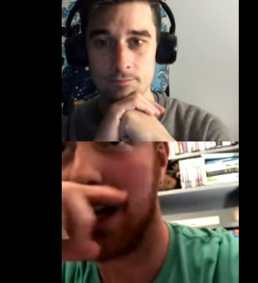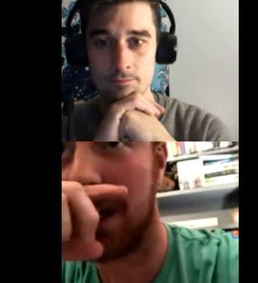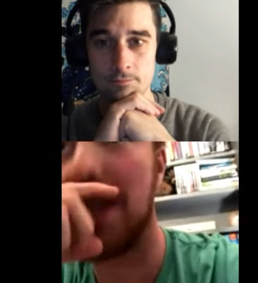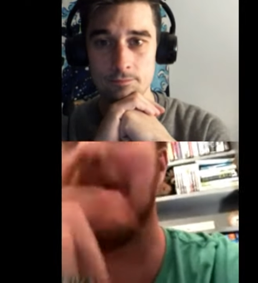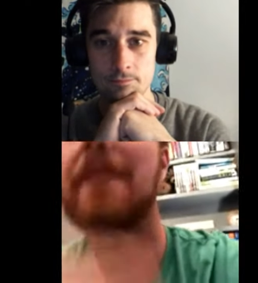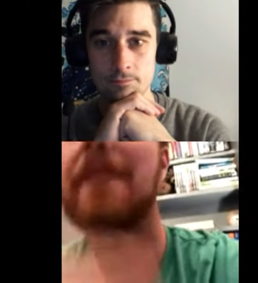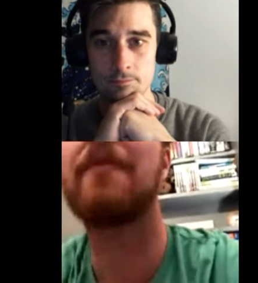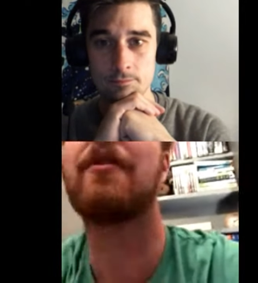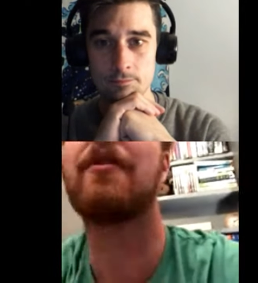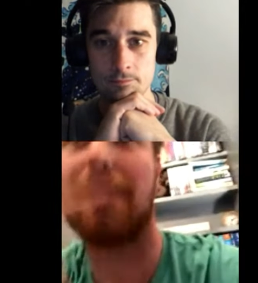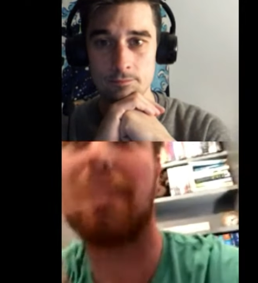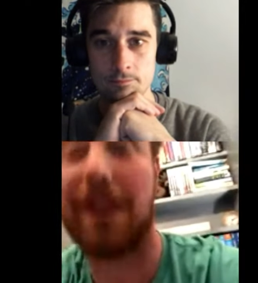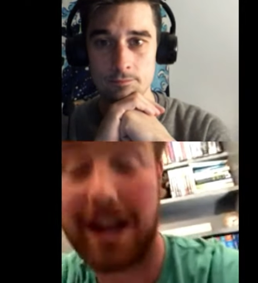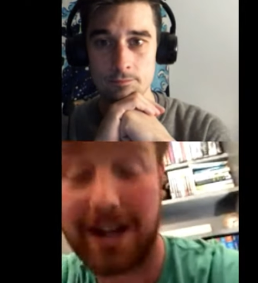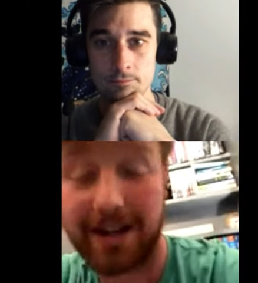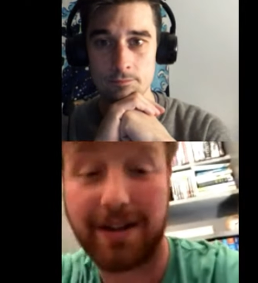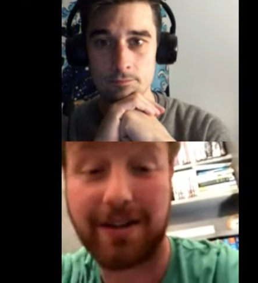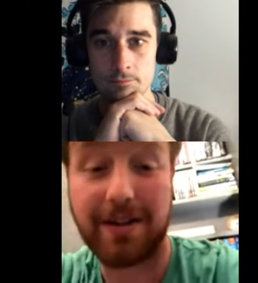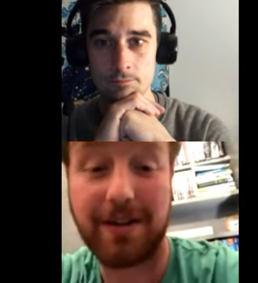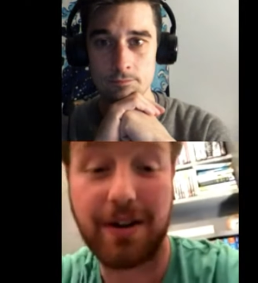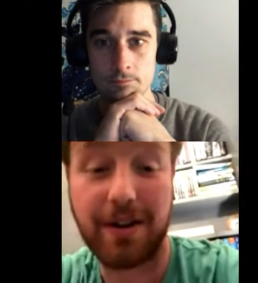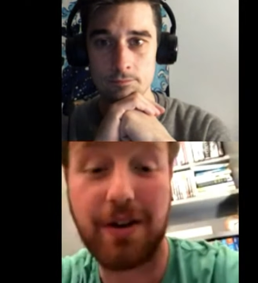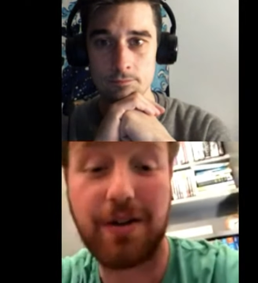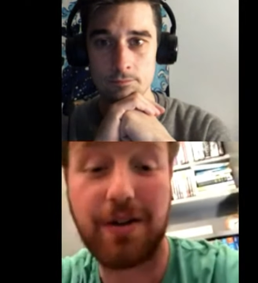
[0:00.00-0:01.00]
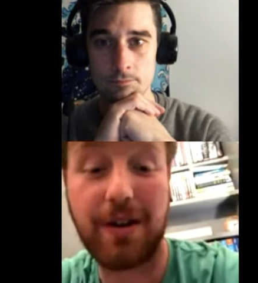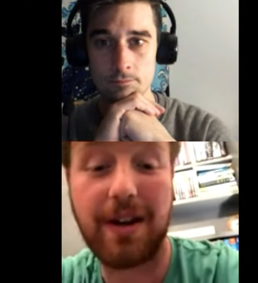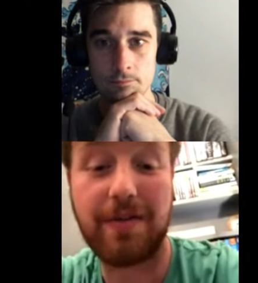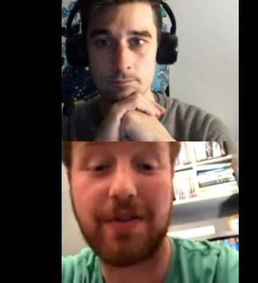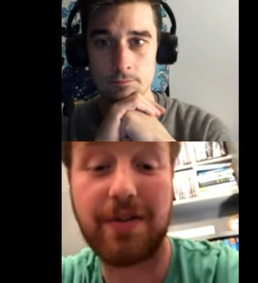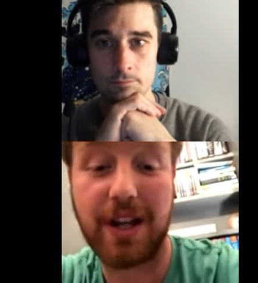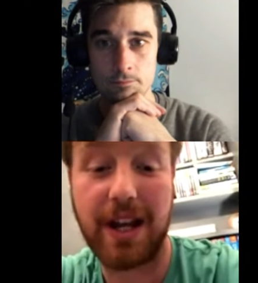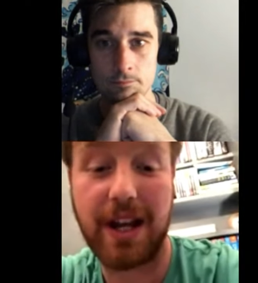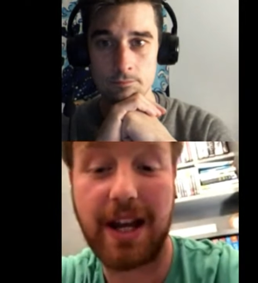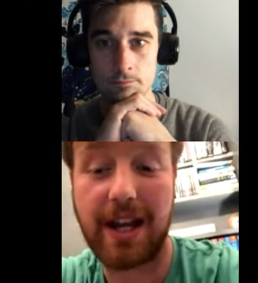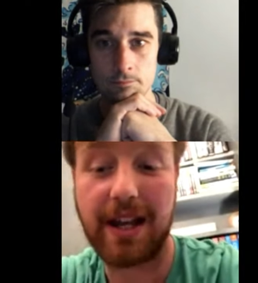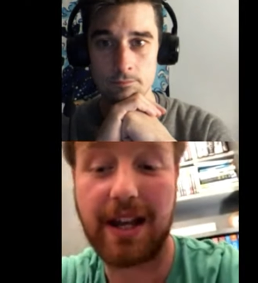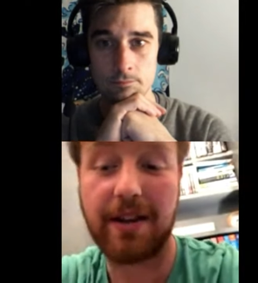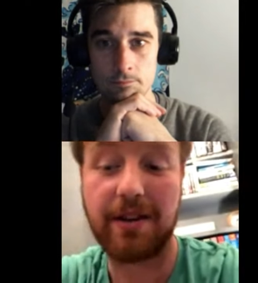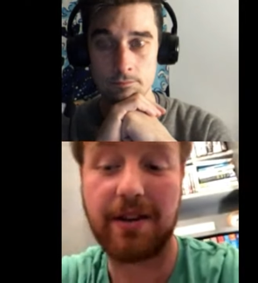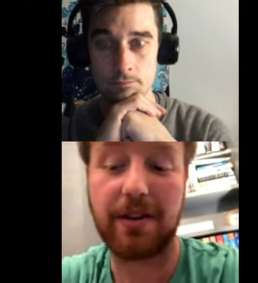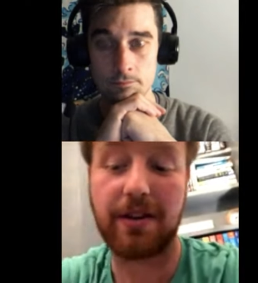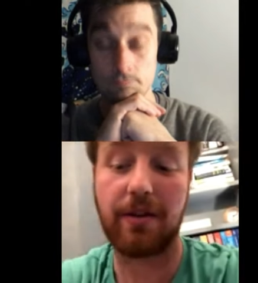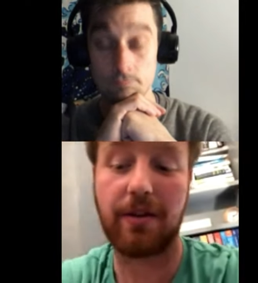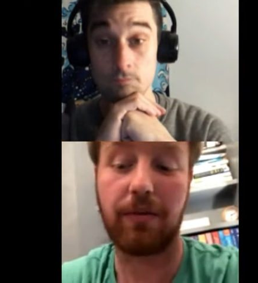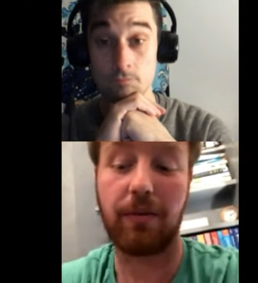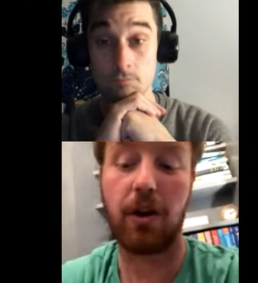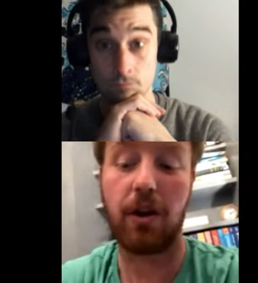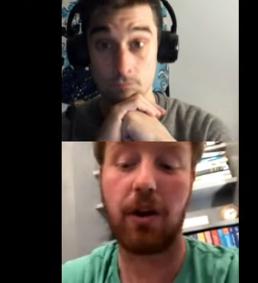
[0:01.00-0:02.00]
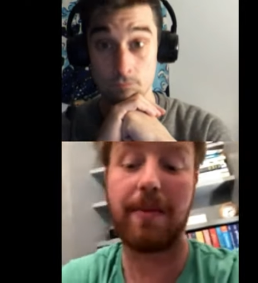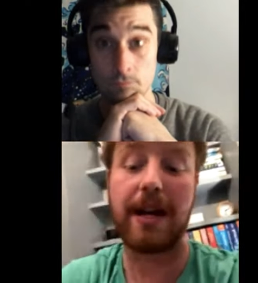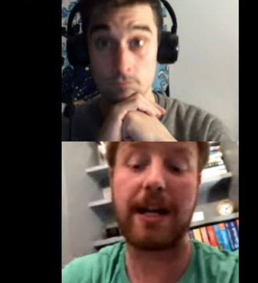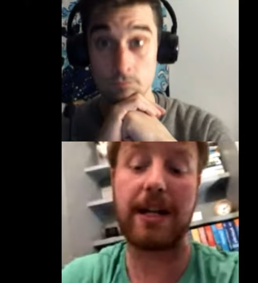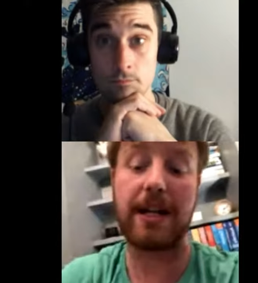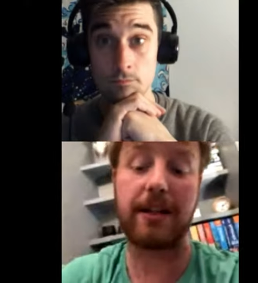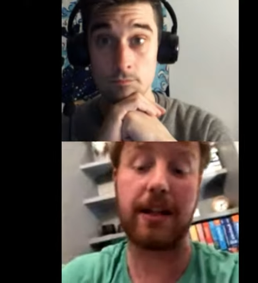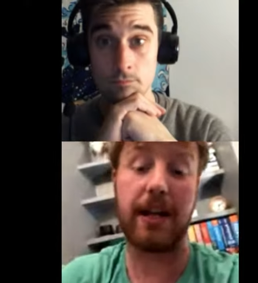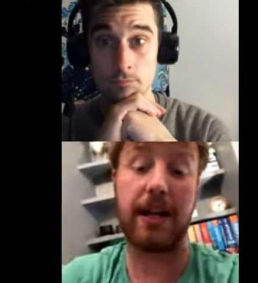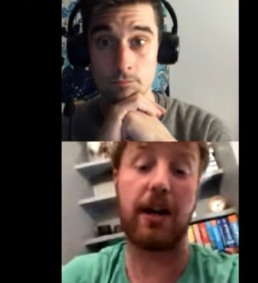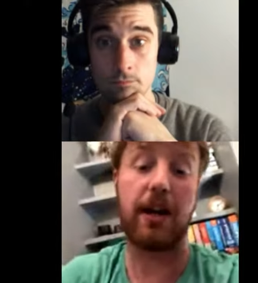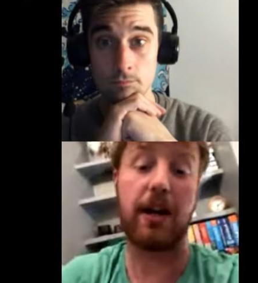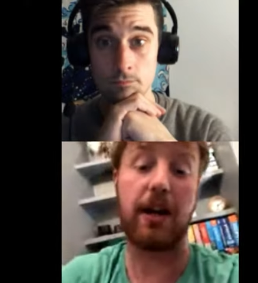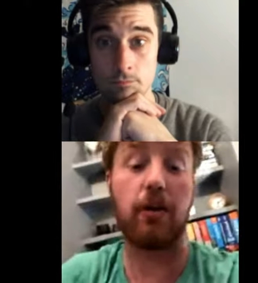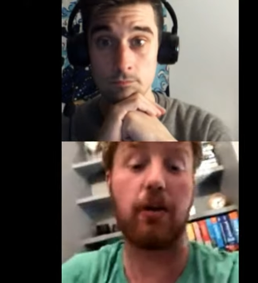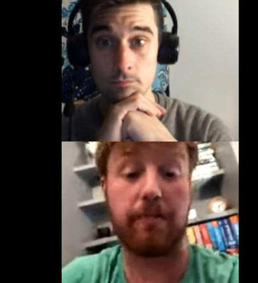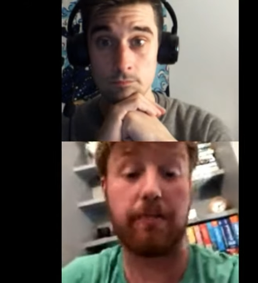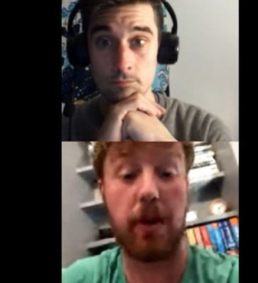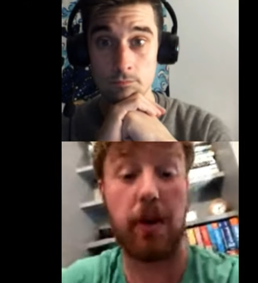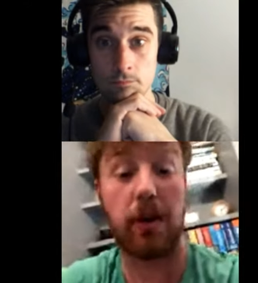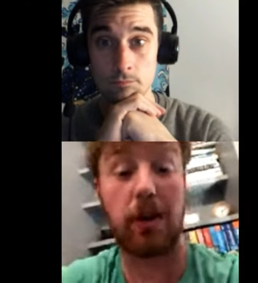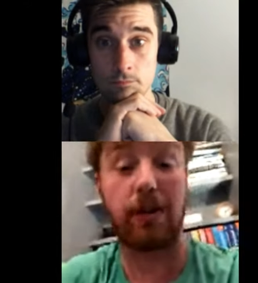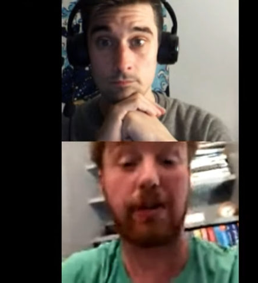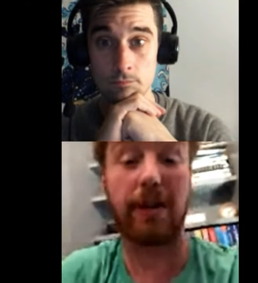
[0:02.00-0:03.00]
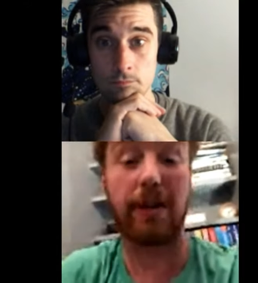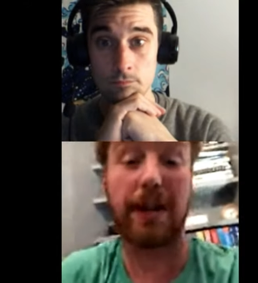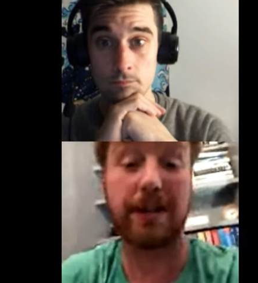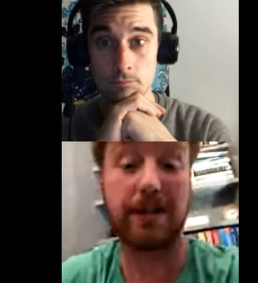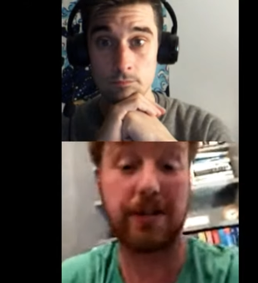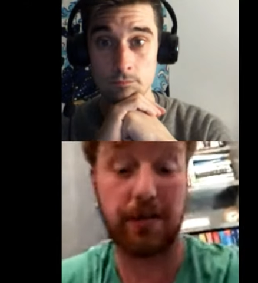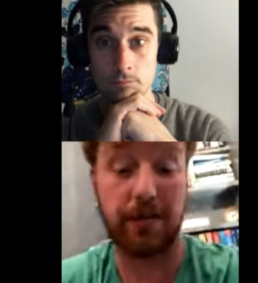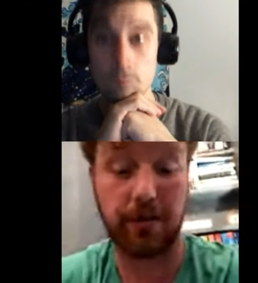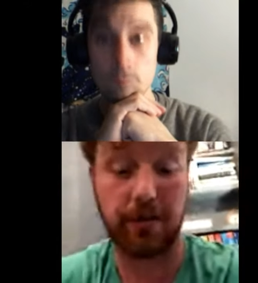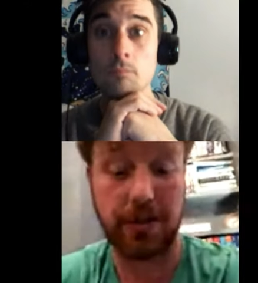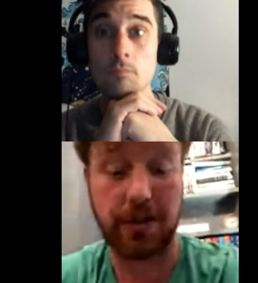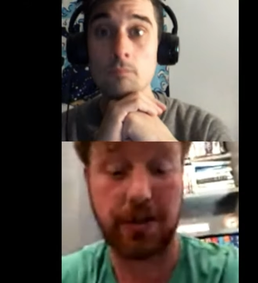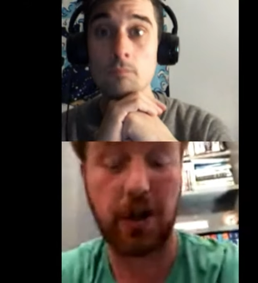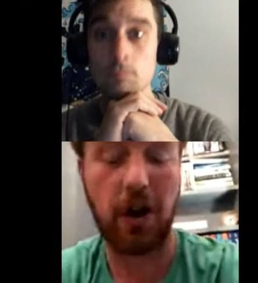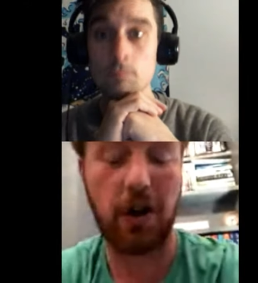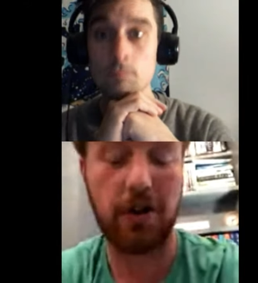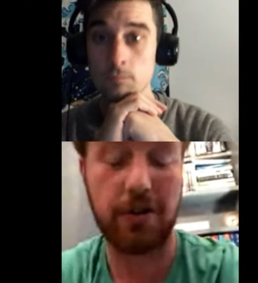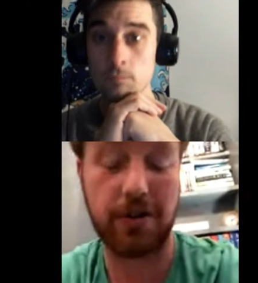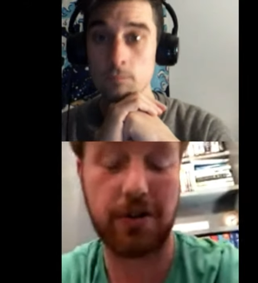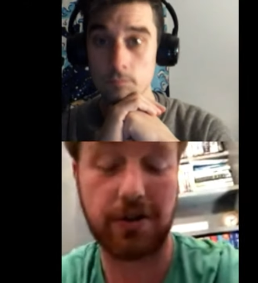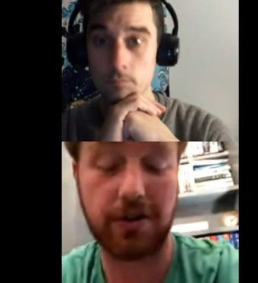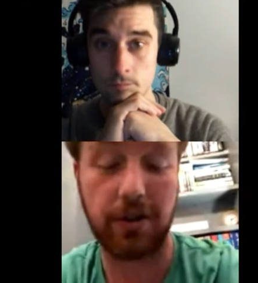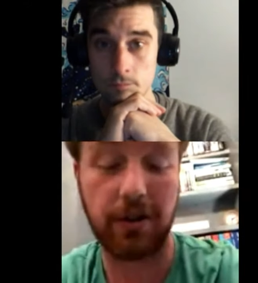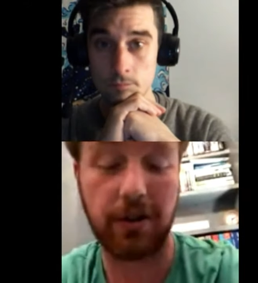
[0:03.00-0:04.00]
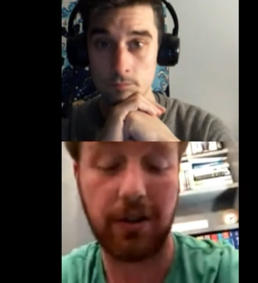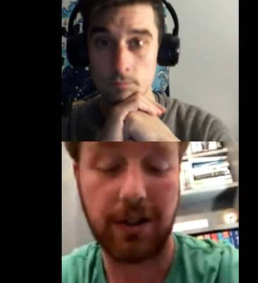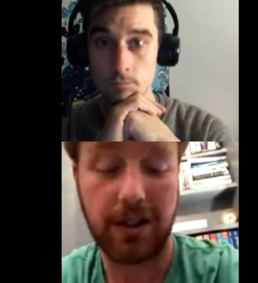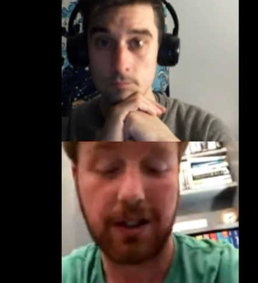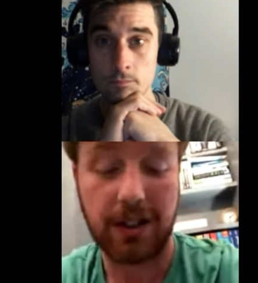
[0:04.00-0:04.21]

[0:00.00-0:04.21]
Speaker 1: another friend who lives in Romania or in Bucharest who runs a hostel,